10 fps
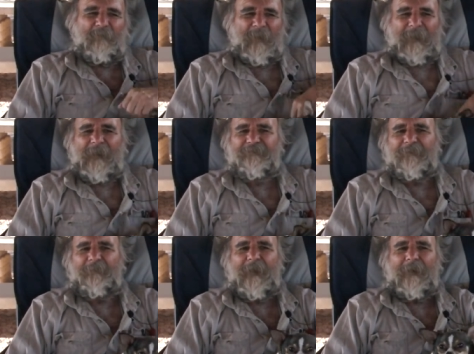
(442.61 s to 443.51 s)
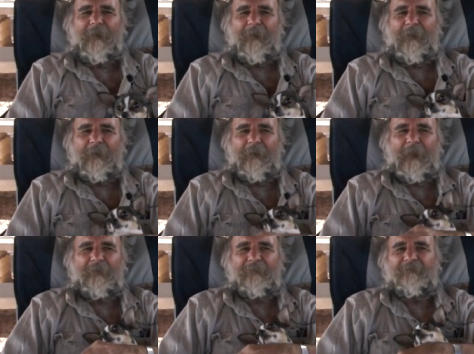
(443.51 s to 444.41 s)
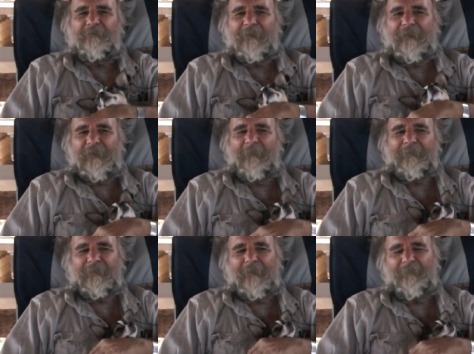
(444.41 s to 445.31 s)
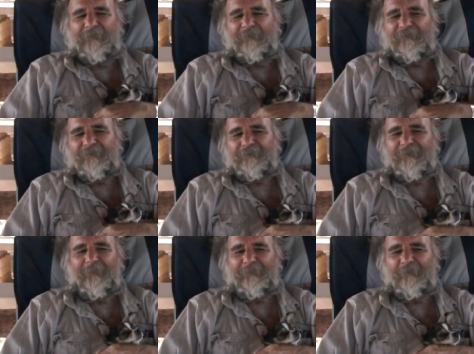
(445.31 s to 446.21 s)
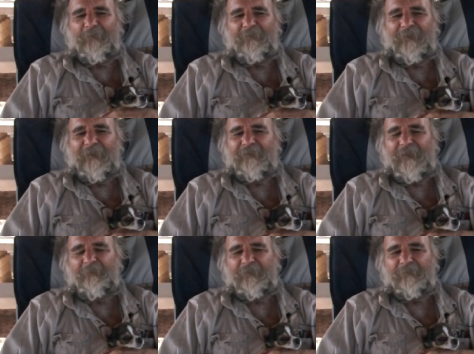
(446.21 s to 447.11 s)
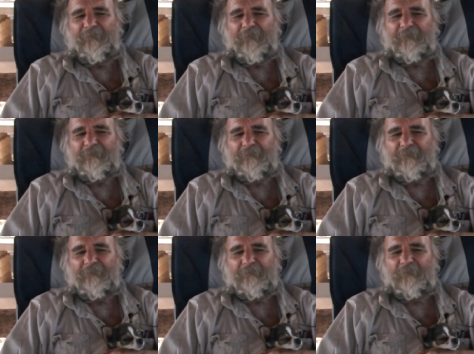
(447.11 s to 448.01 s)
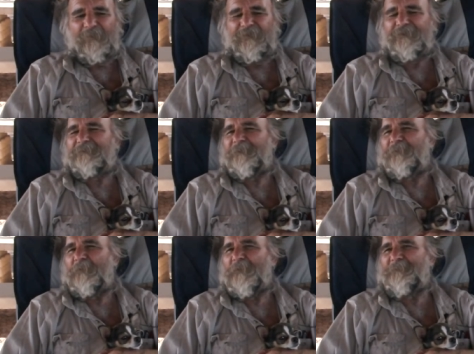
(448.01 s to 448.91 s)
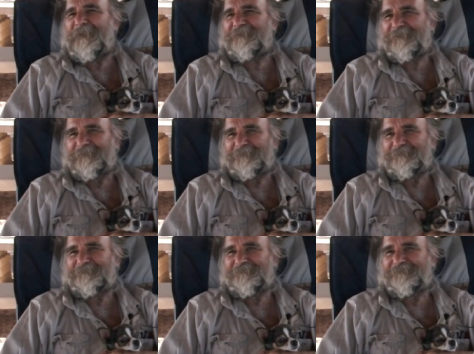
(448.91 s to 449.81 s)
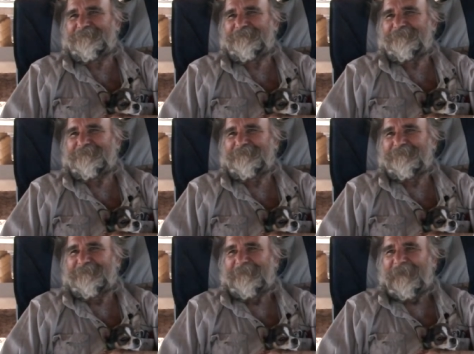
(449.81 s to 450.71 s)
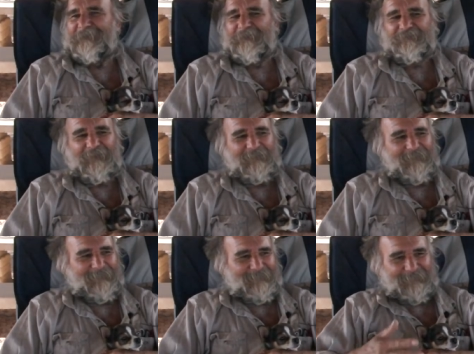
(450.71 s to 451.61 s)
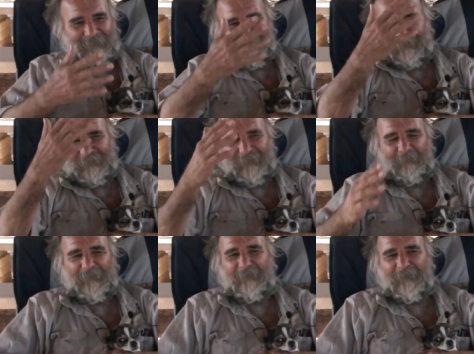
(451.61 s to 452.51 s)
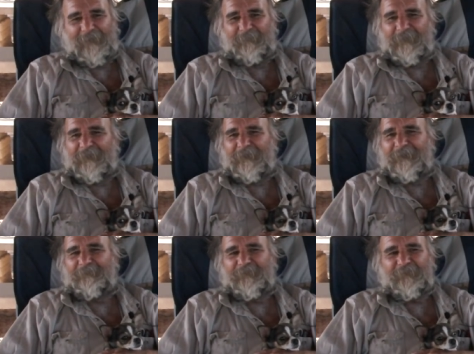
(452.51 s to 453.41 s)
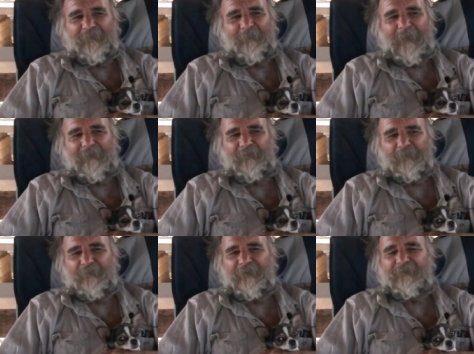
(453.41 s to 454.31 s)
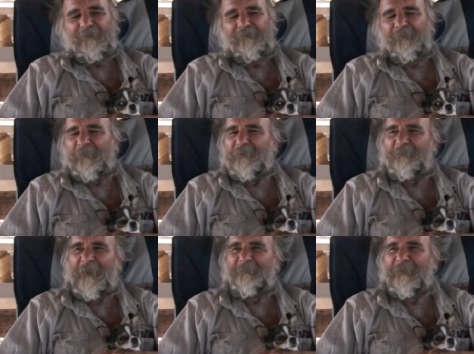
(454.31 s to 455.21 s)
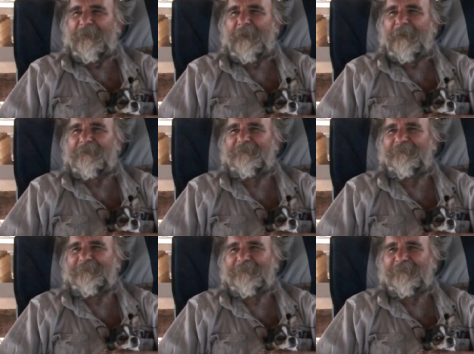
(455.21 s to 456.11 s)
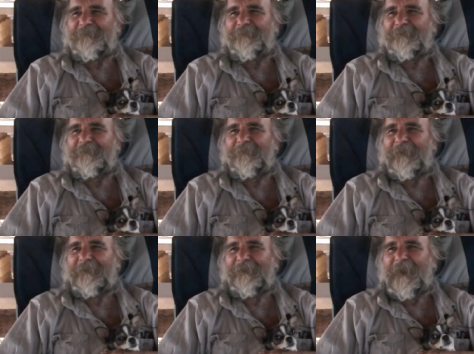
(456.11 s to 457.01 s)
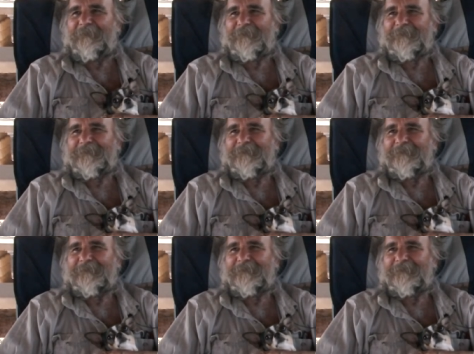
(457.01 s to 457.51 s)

When I asked them how, how they knew about the emerald, they said, Salvador, we know about the emerald for twenty years before we met you. And I say, if, if, if, if you knew about it for twenty years before you met me, how can you, you, you don't get it out?